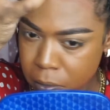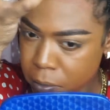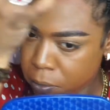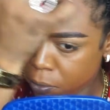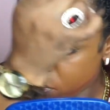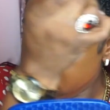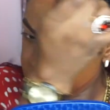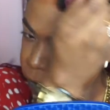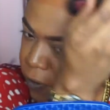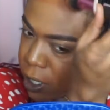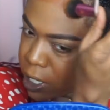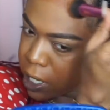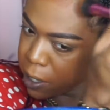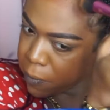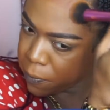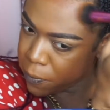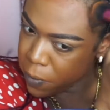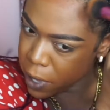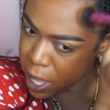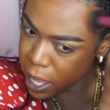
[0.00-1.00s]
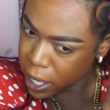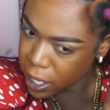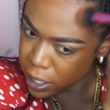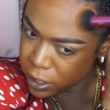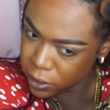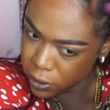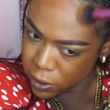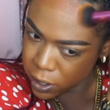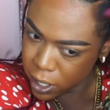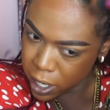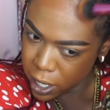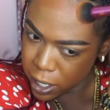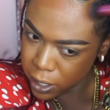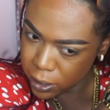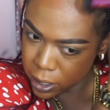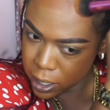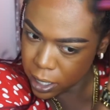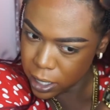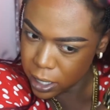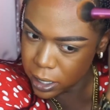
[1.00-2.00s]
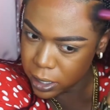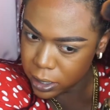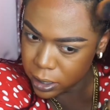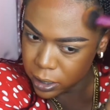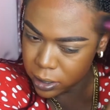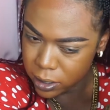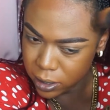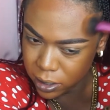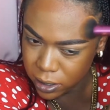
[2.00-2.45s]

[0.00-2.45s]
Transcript: buffing it back into the hairline.